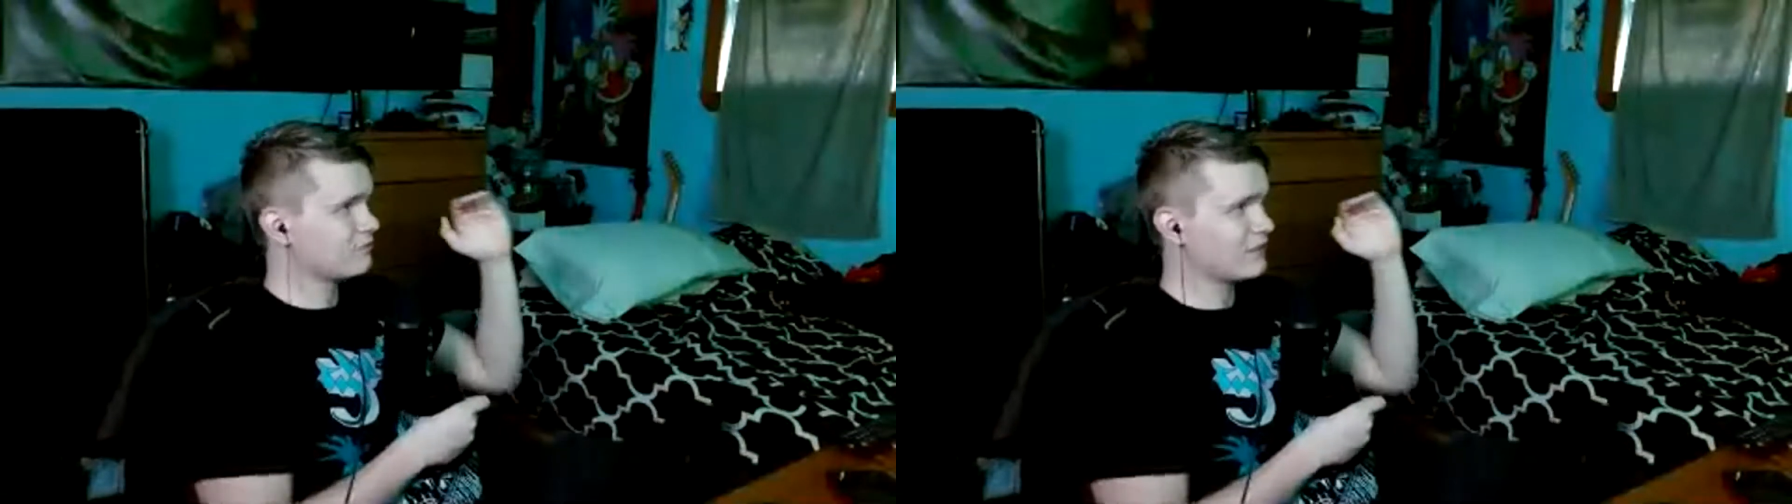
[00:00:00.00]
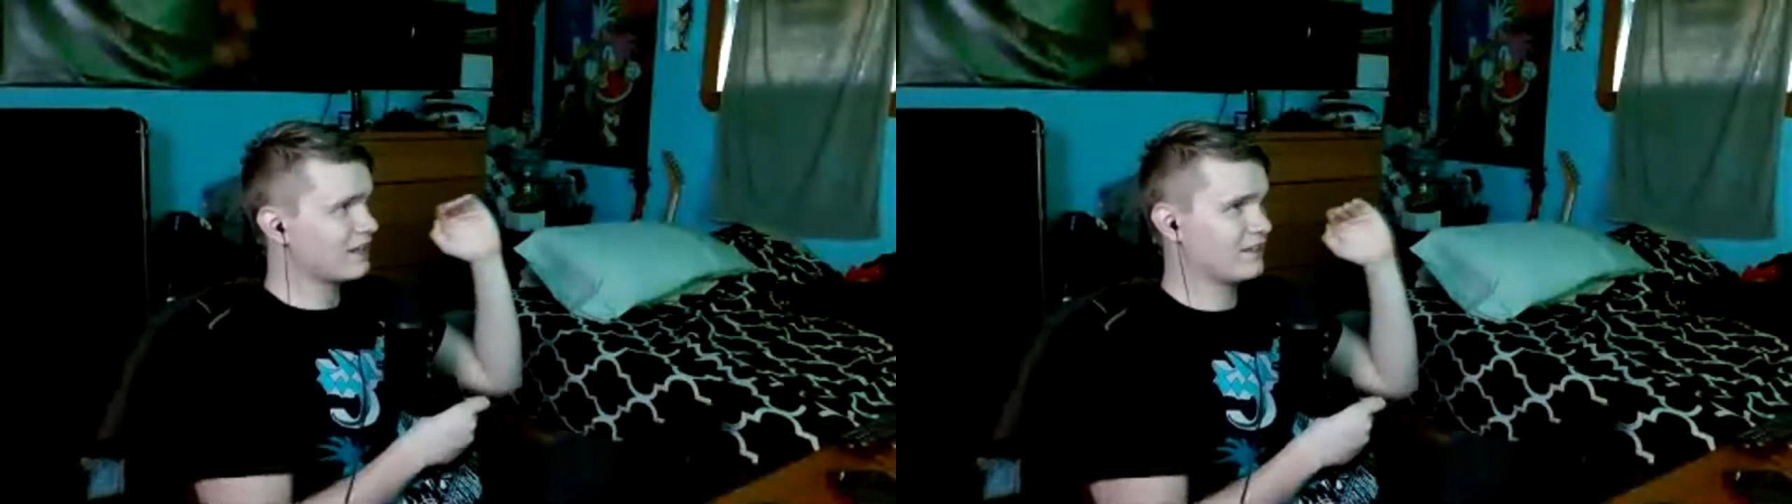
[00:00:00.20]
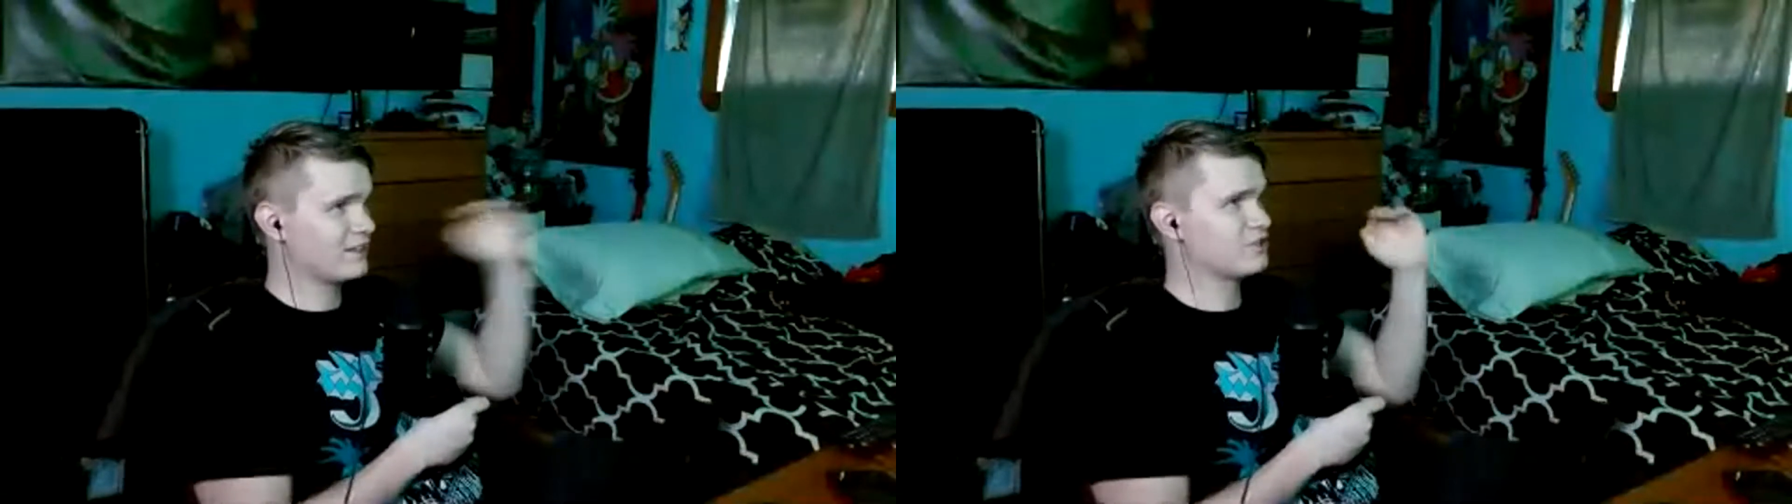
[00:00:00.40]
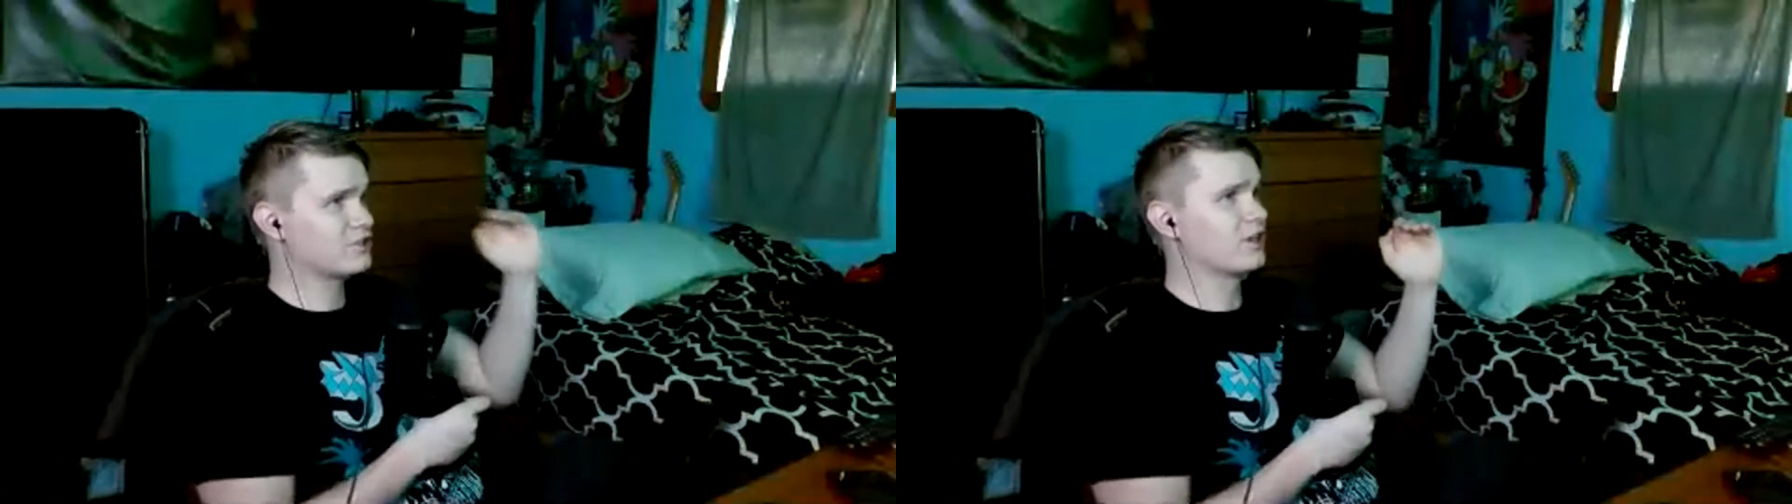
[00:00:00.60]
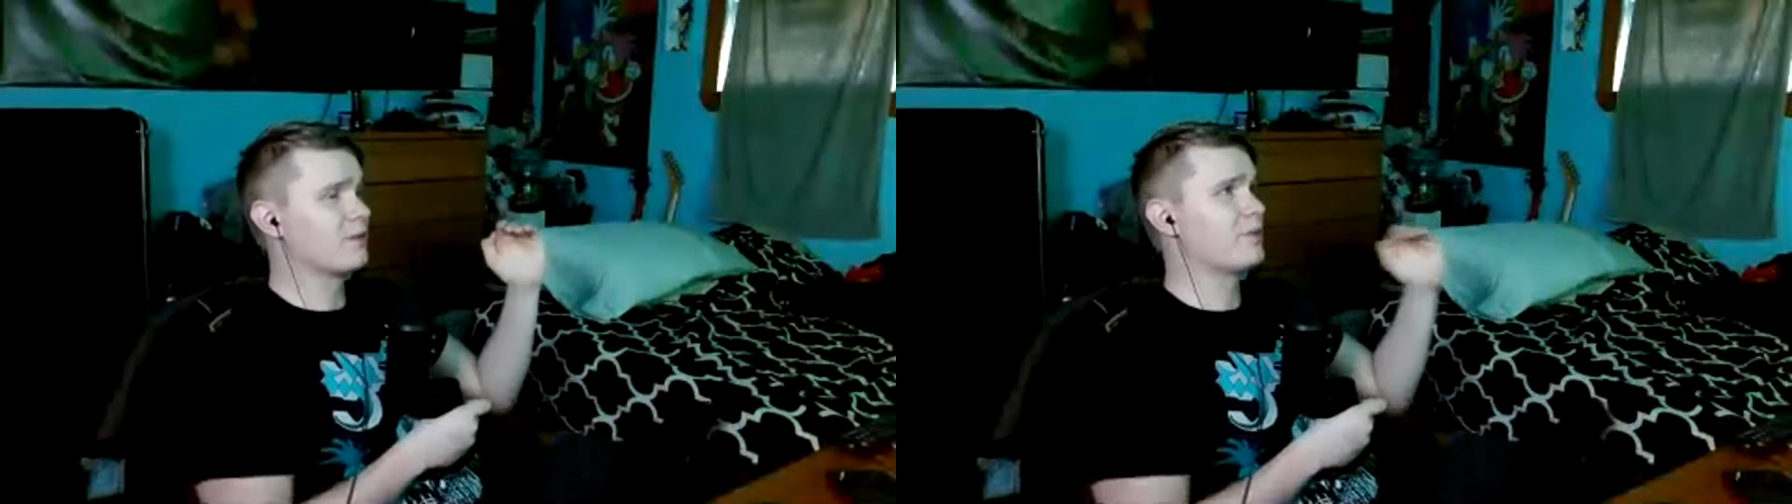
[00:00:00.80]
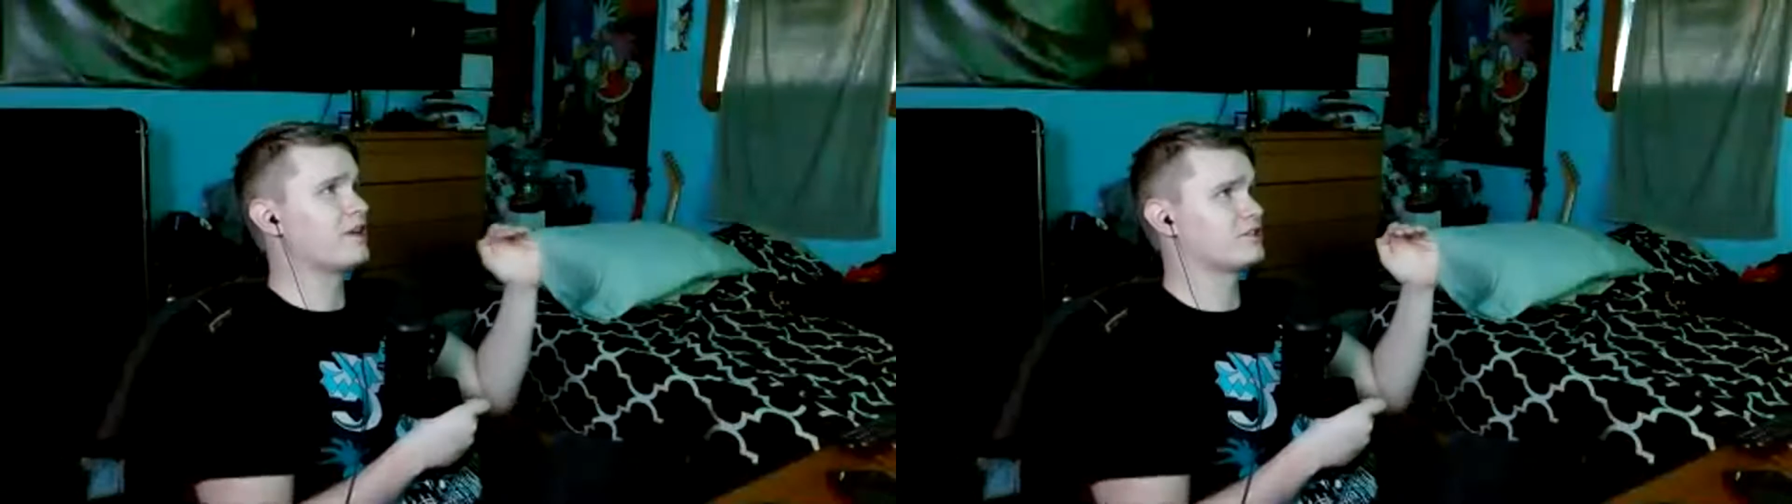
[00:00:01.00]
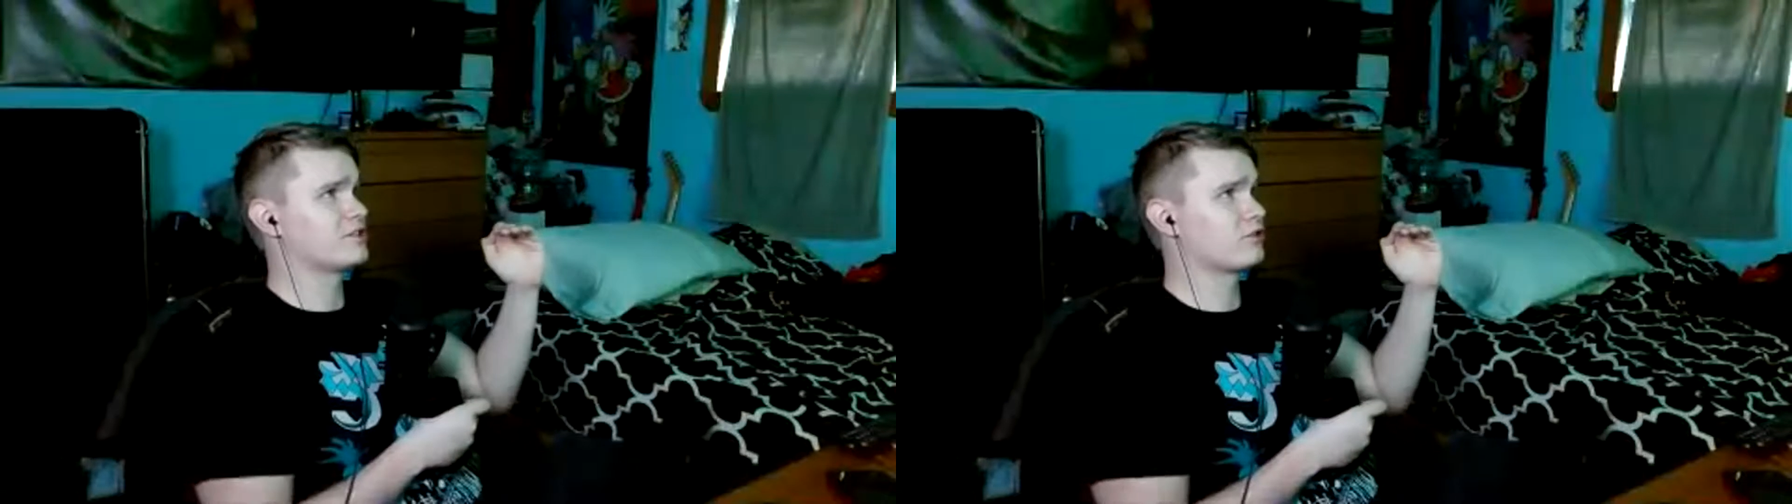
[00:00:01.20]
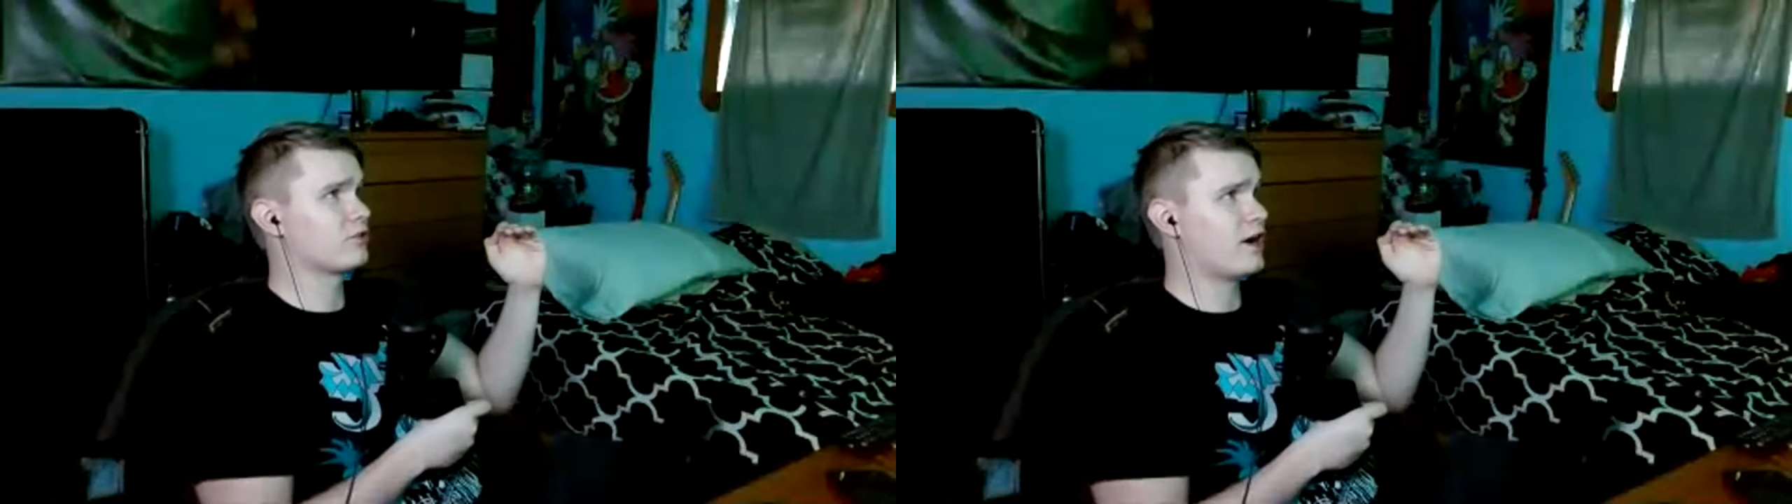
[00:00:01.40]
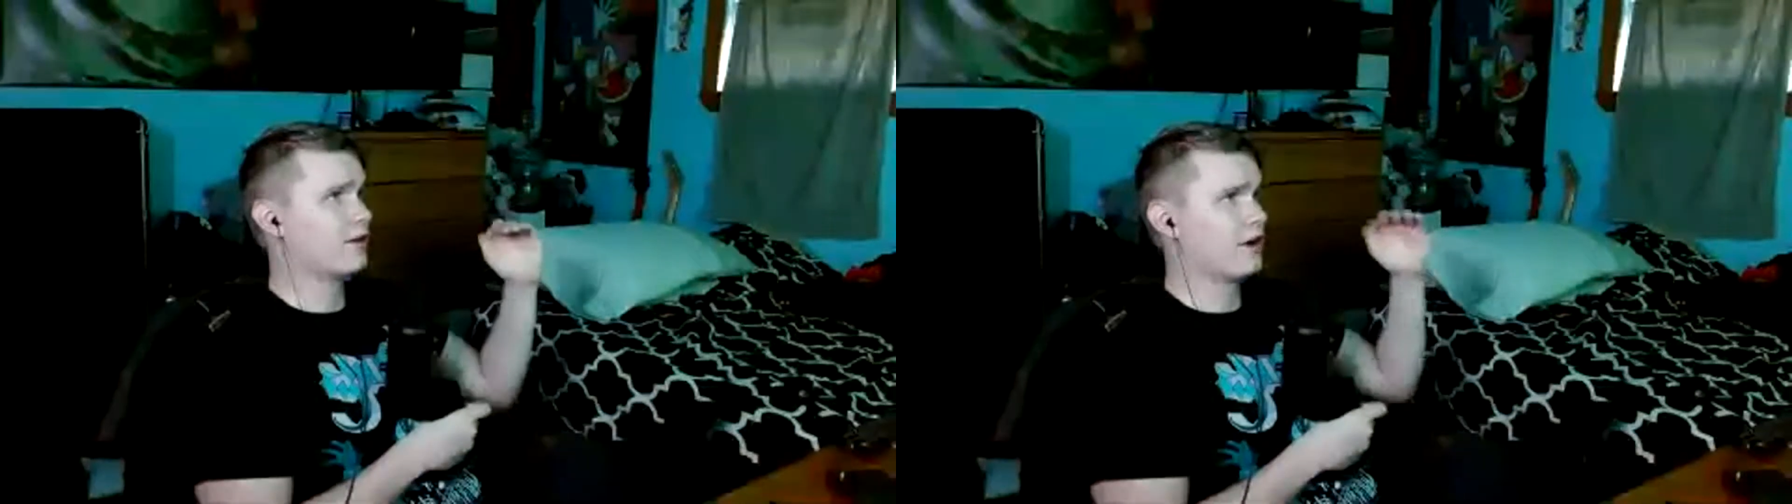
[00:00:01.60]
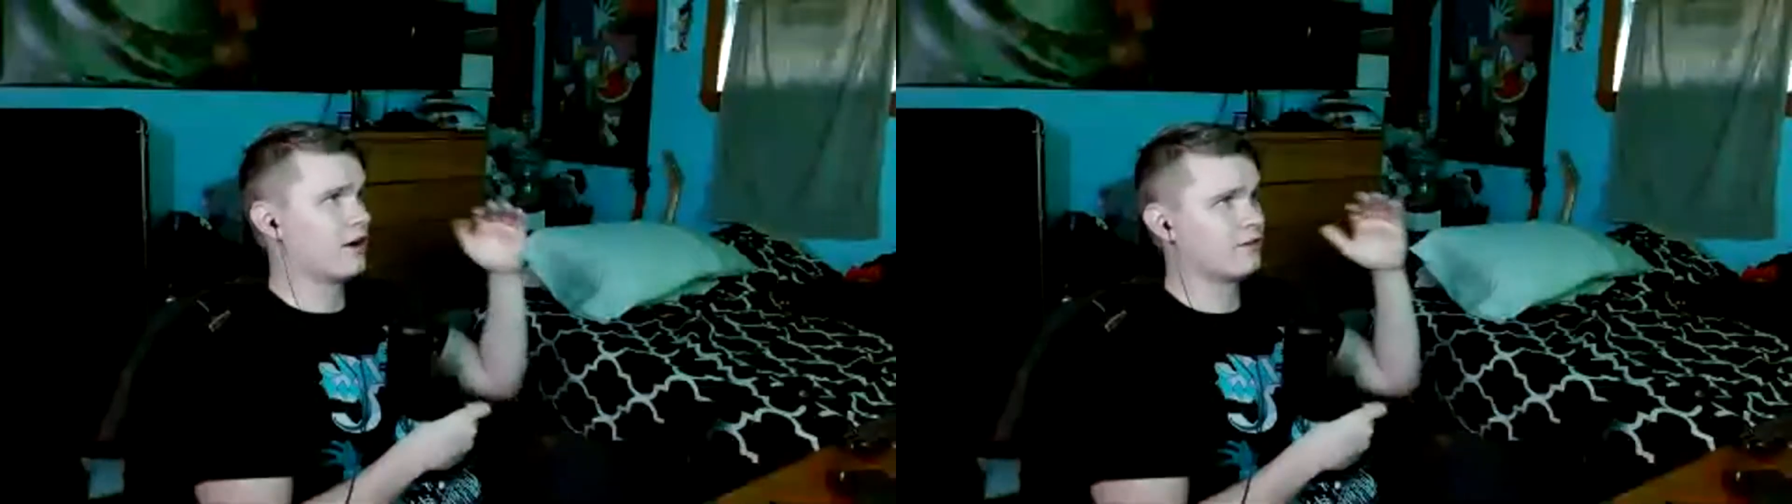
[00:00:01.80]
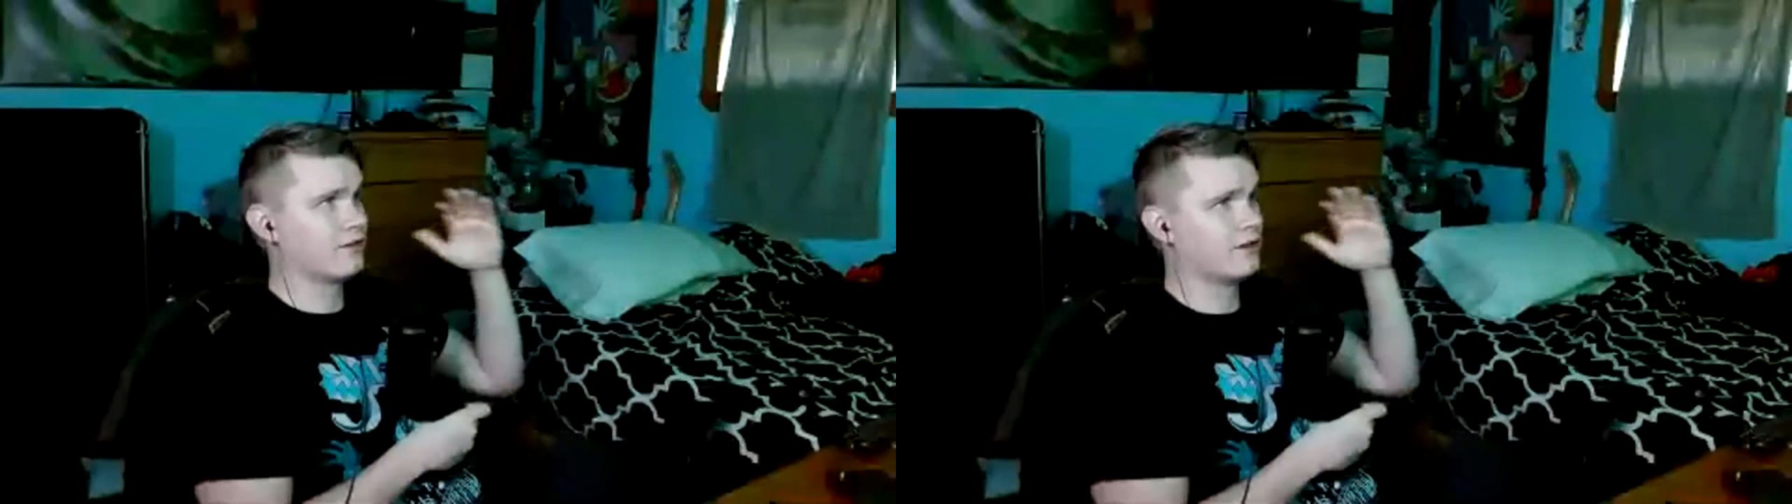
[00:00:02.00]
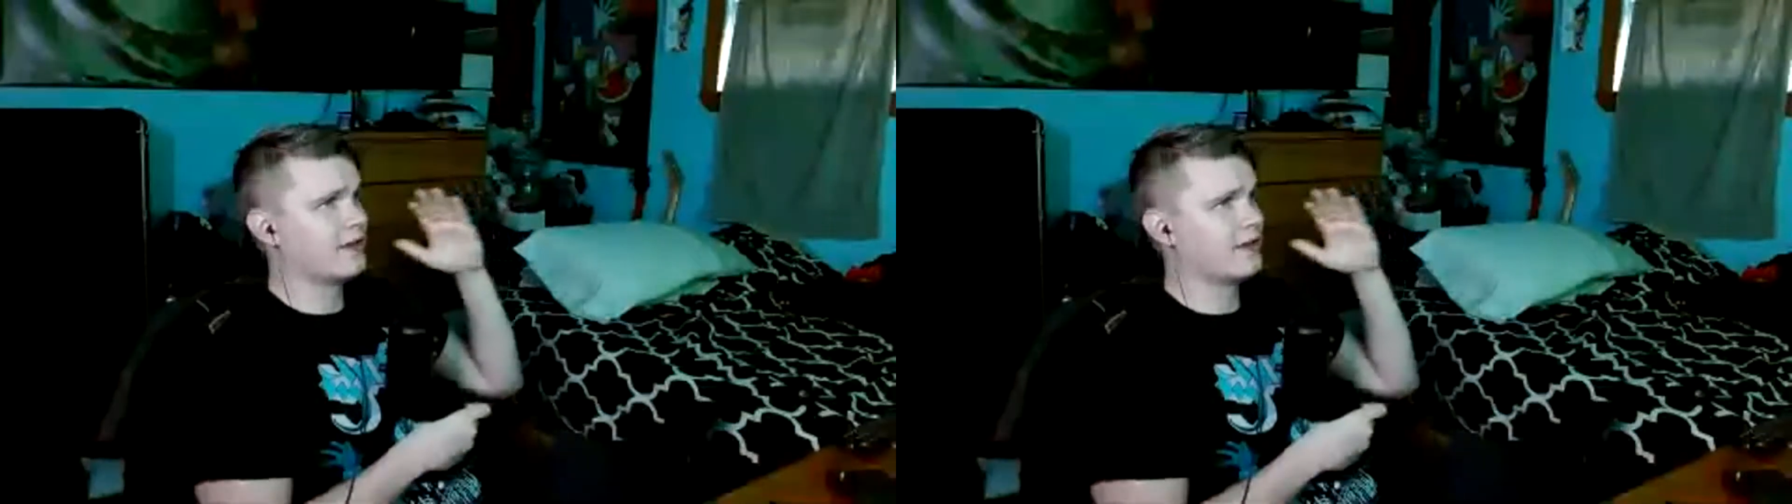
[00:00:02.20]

that is going to piss the crowd off